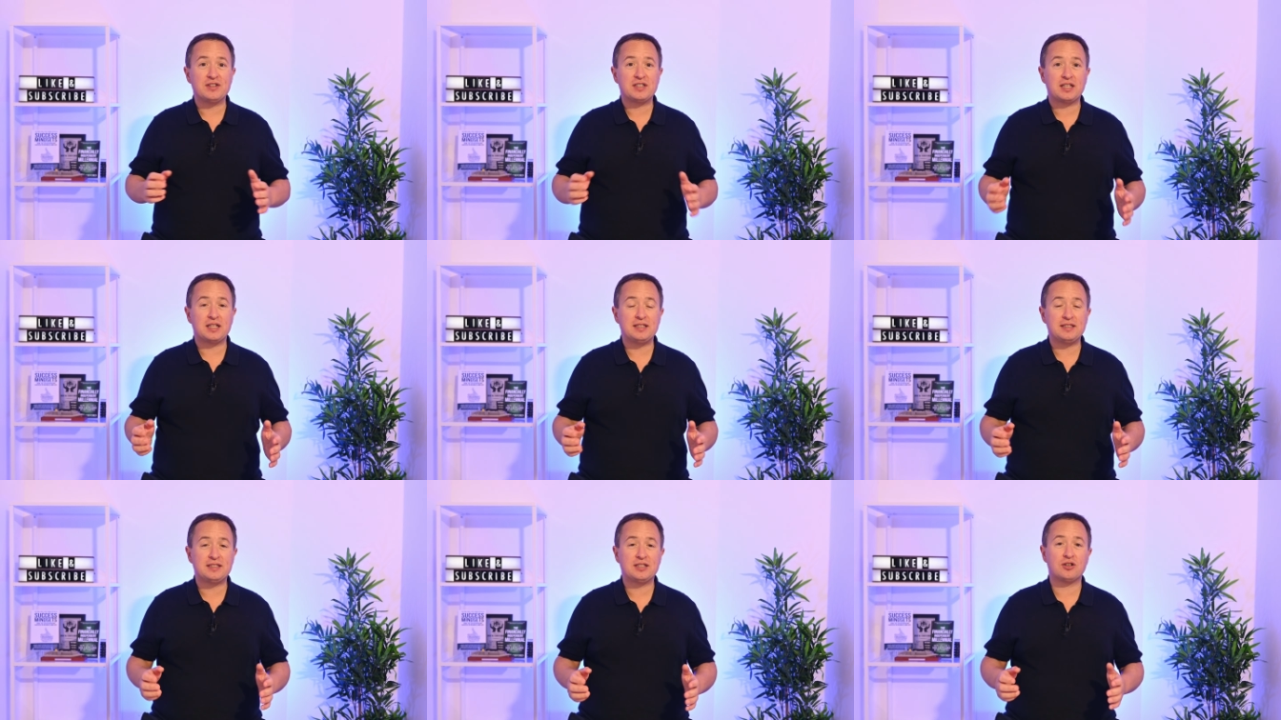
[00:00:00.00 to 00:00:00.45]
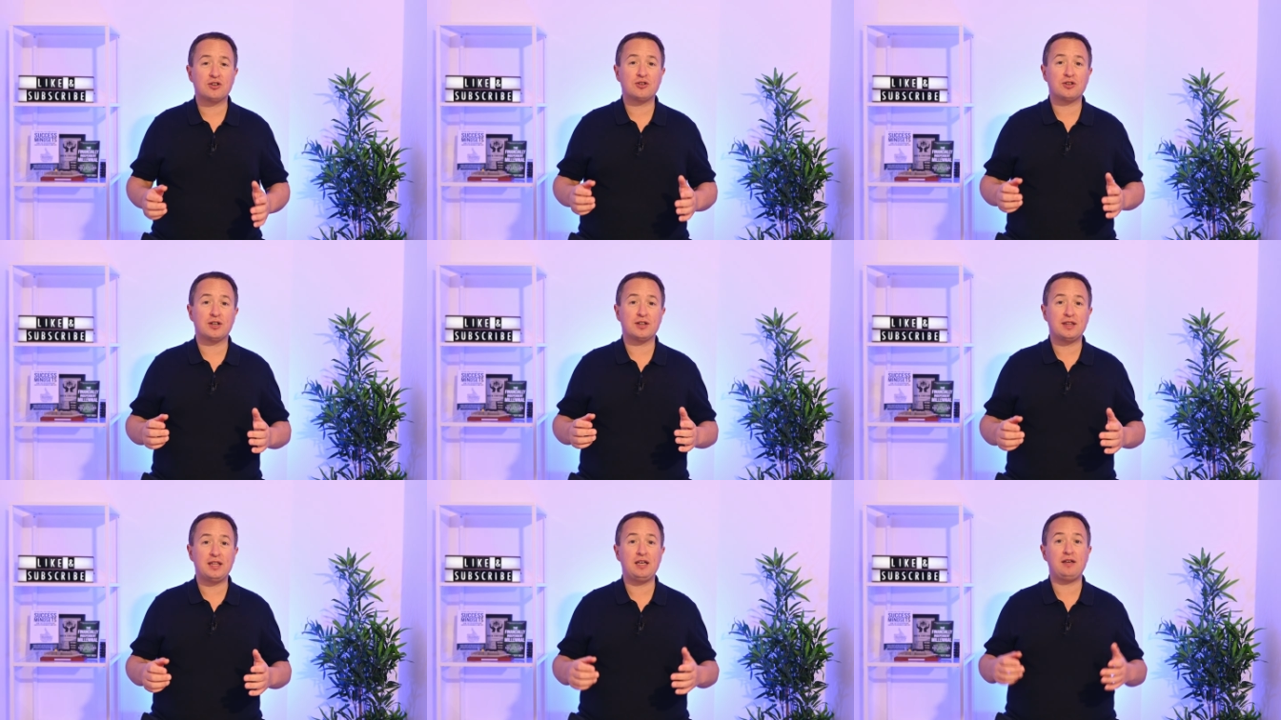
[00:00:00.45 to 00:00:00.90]
is considered
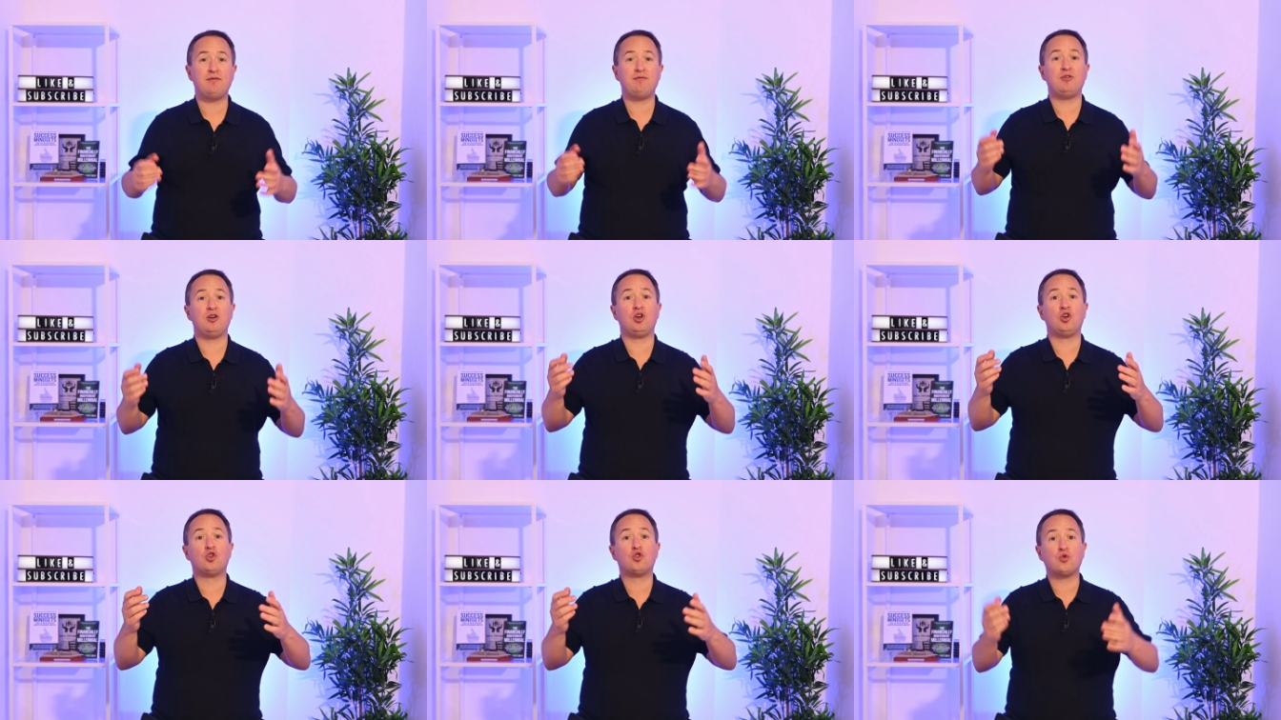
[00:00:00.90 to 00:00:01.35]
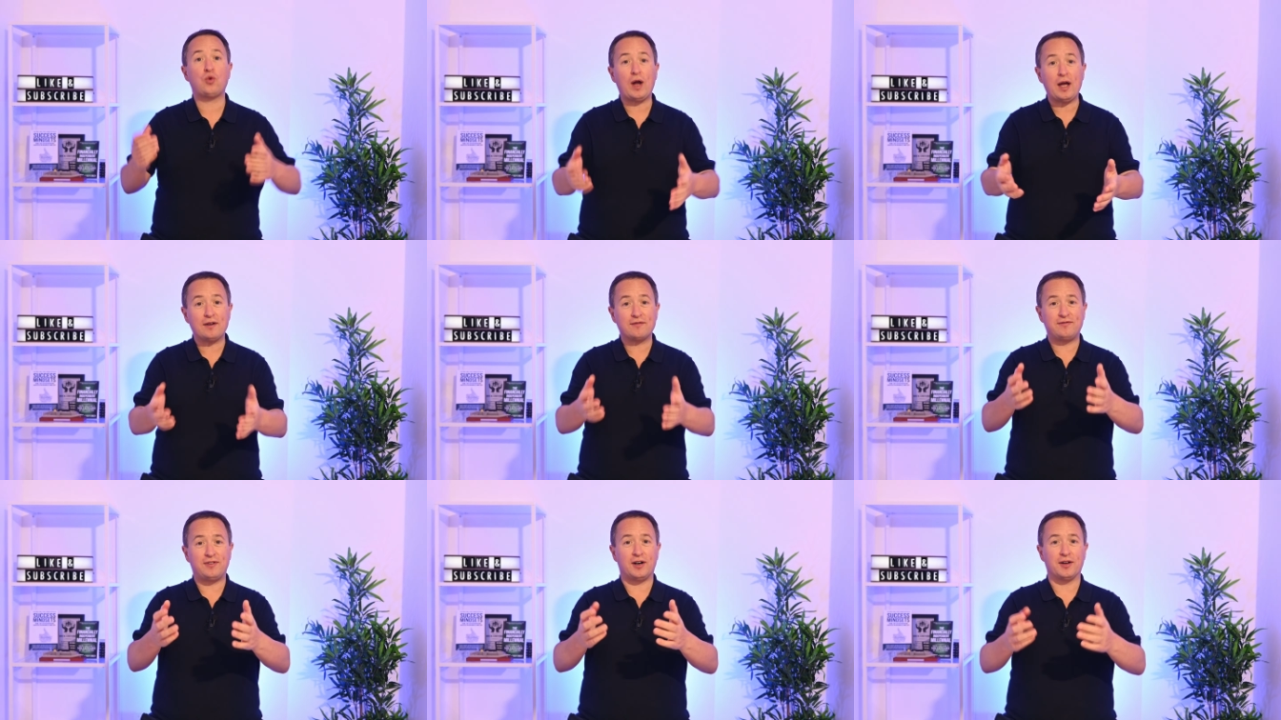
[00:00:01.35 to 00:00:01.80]
the
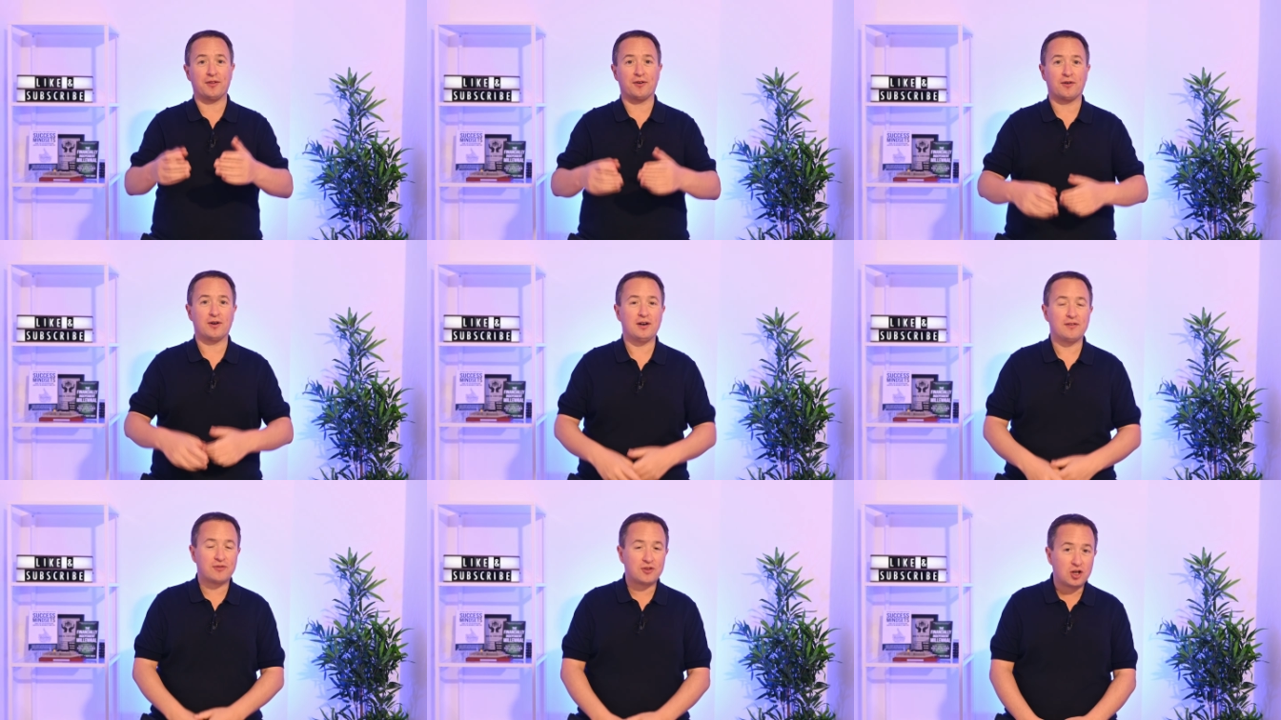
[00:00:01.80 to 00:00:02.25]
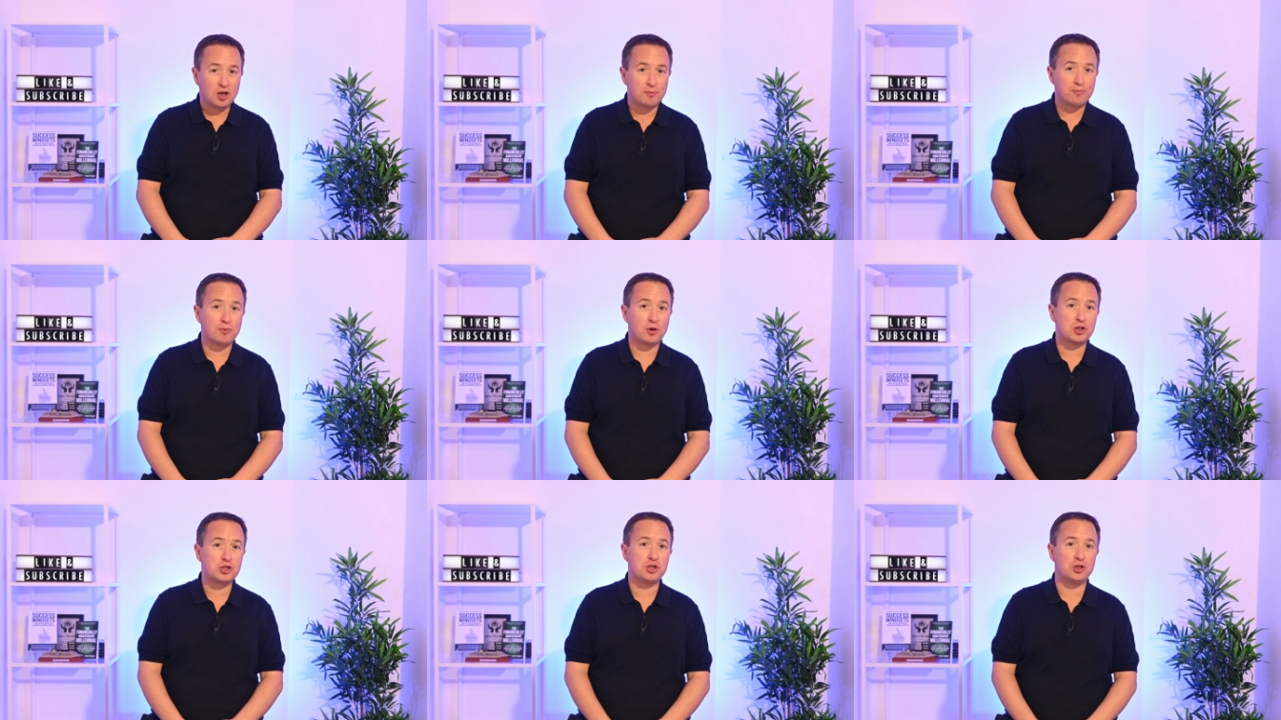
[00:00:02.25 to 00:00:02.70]
grandfather of
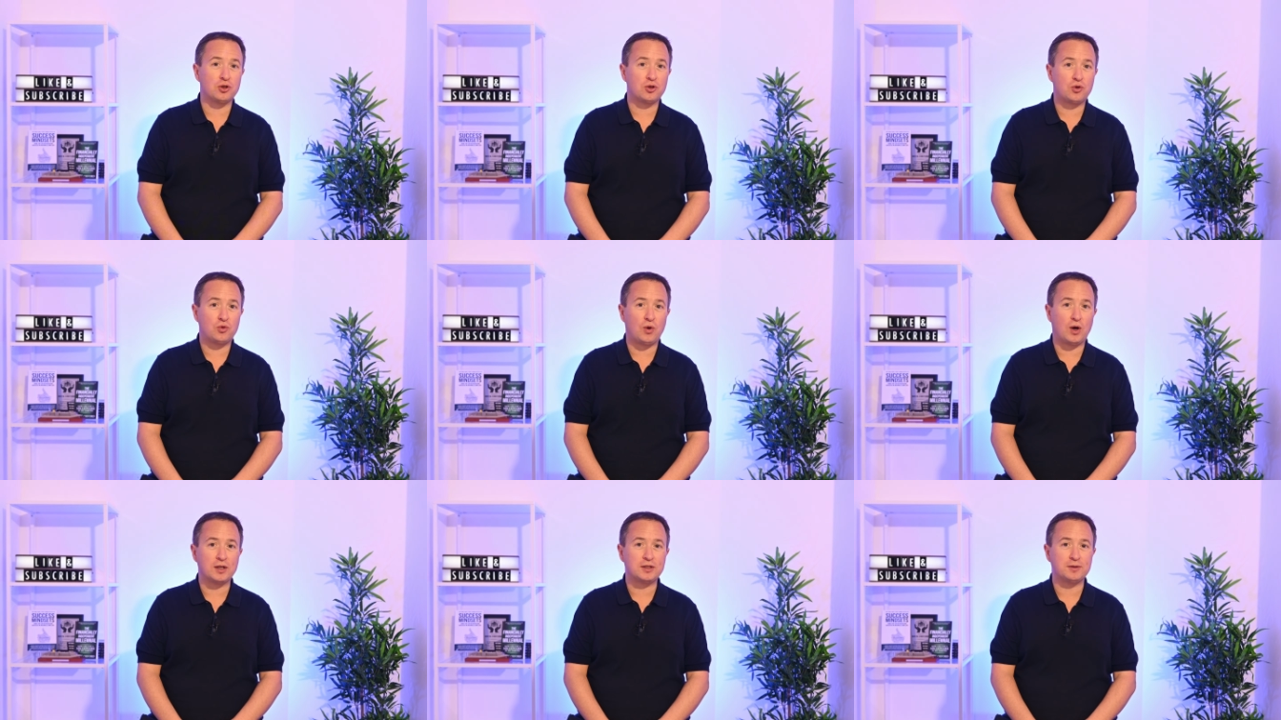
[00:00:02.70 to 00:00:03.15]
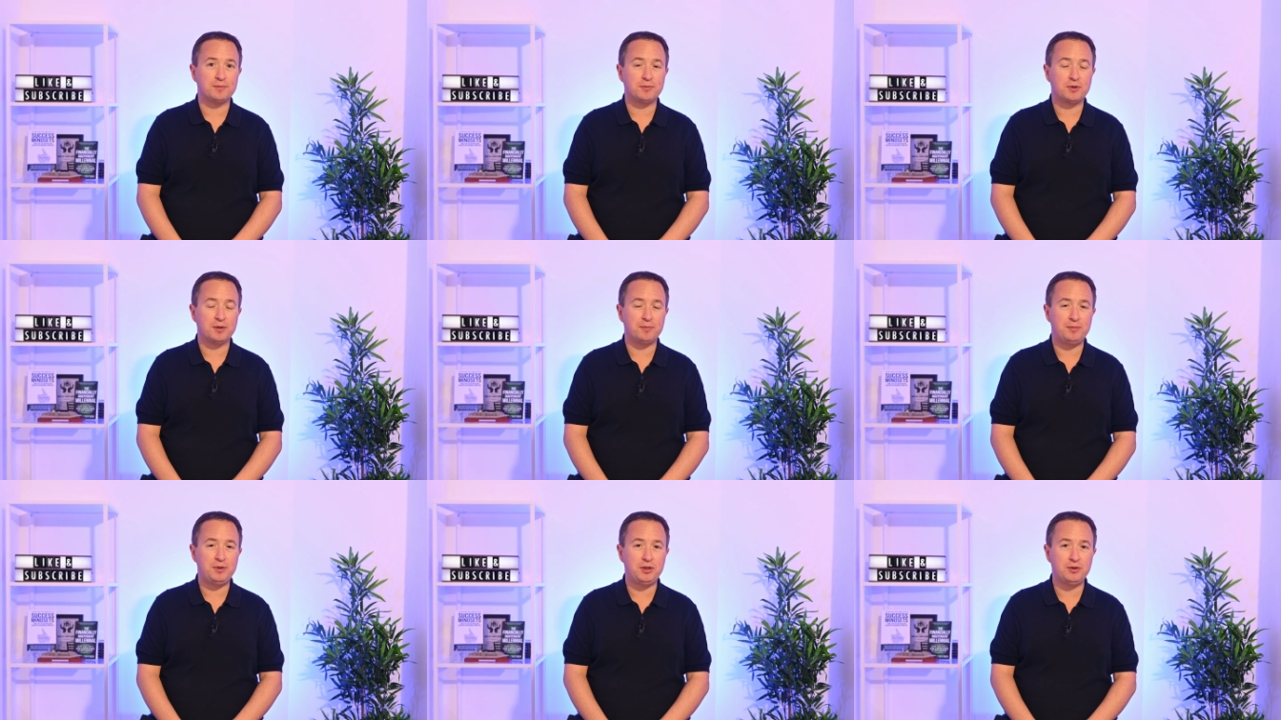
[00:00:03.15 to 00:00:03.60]
commercial quantum
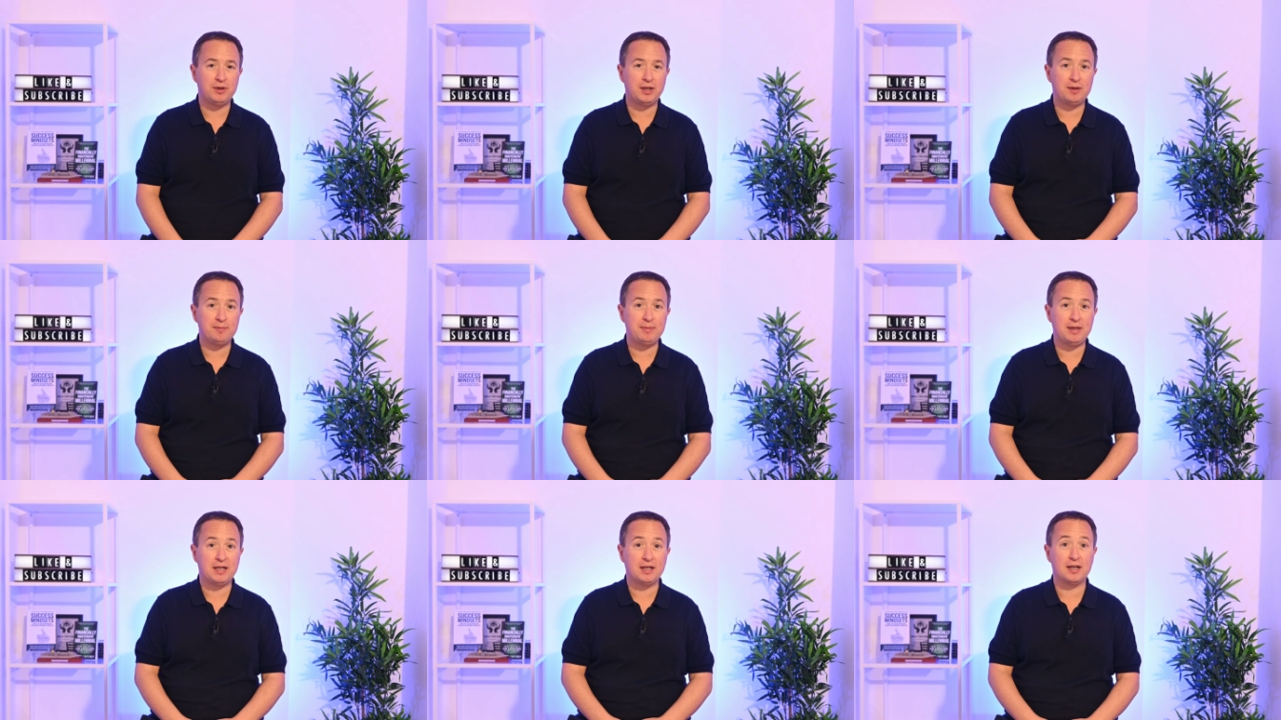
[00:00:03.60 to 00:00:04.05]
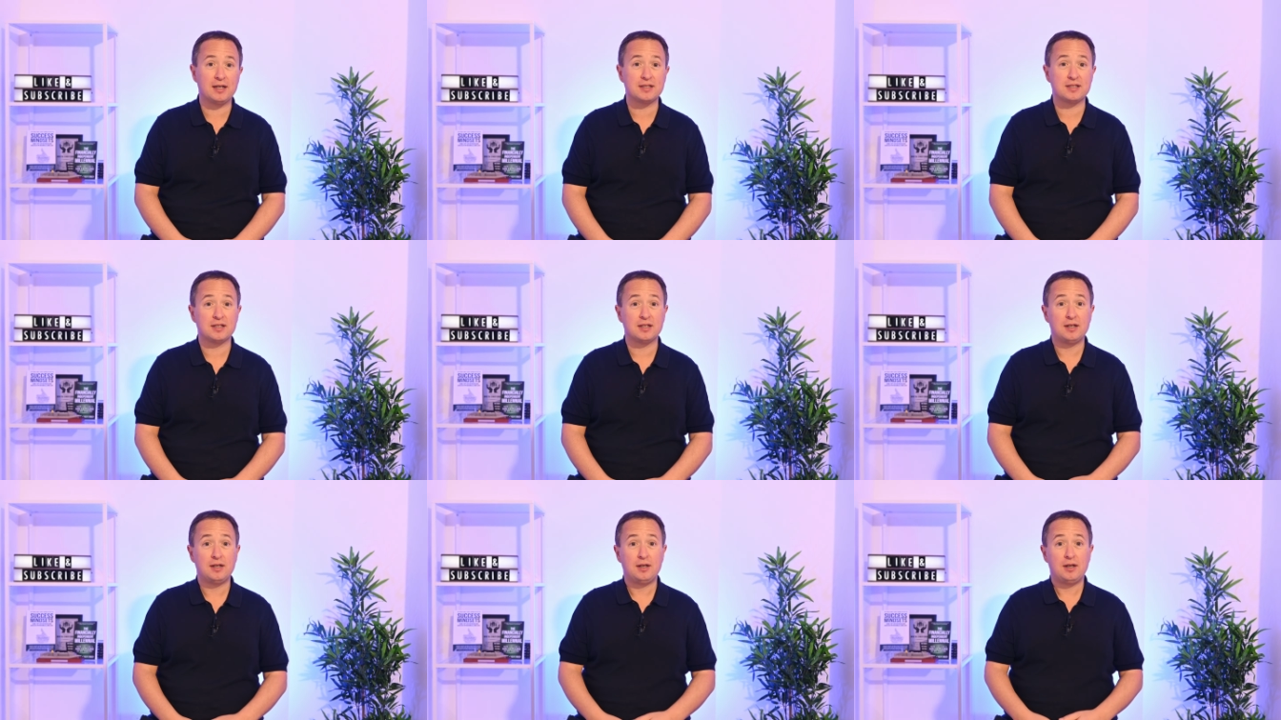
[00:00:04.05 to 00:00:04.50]
computing because,